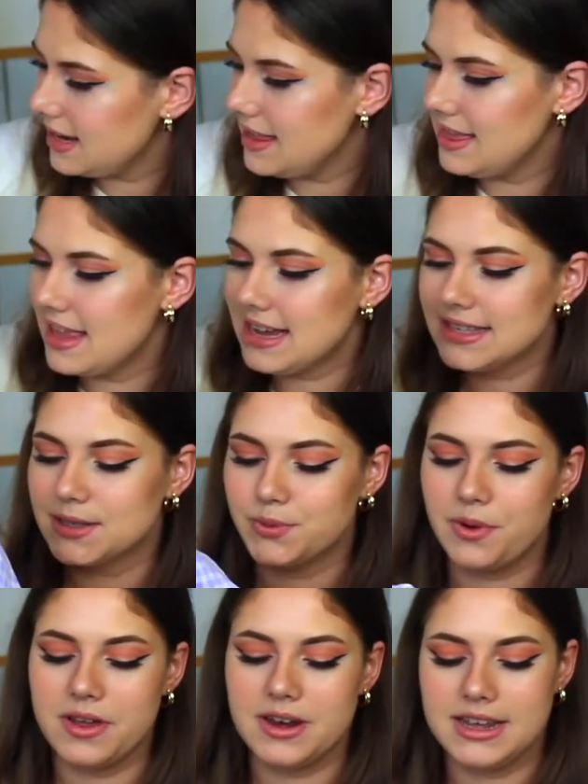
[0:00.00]
next
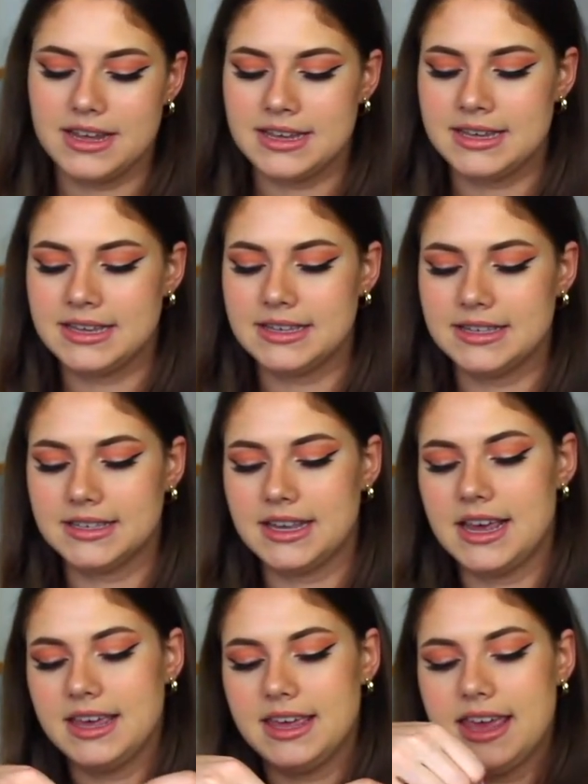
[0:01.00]
one is
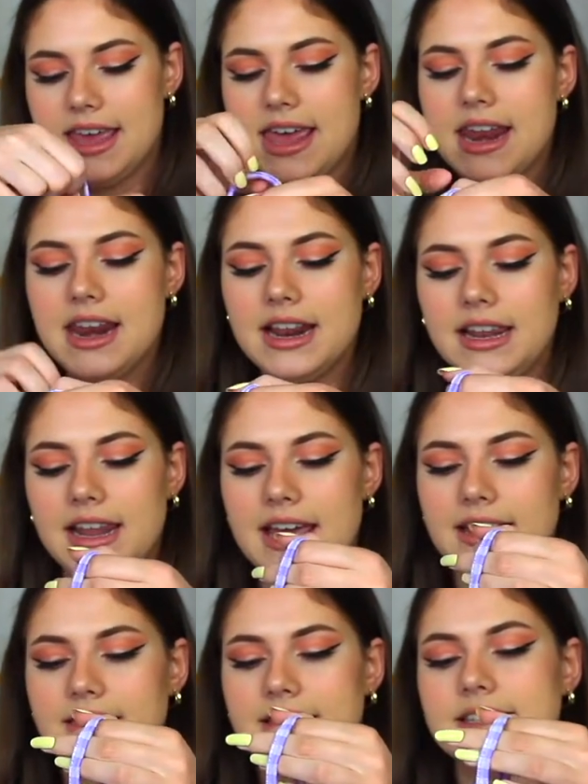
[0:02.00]
again
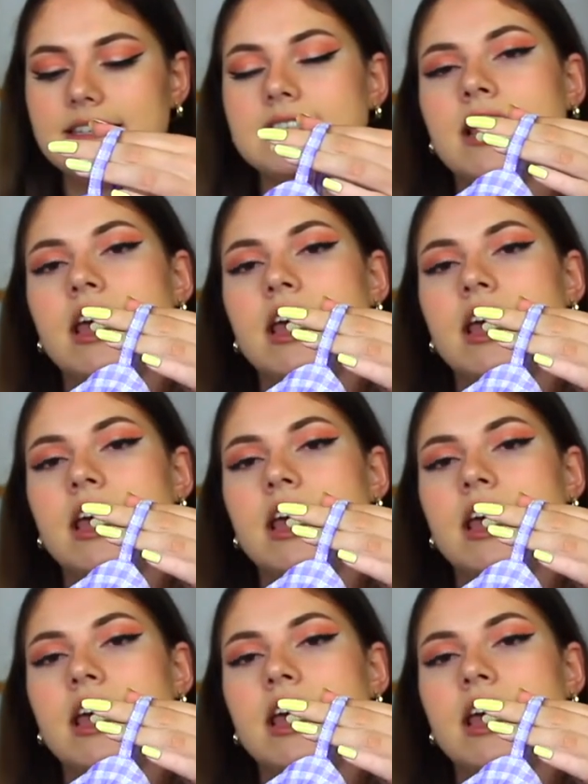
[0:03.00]
like this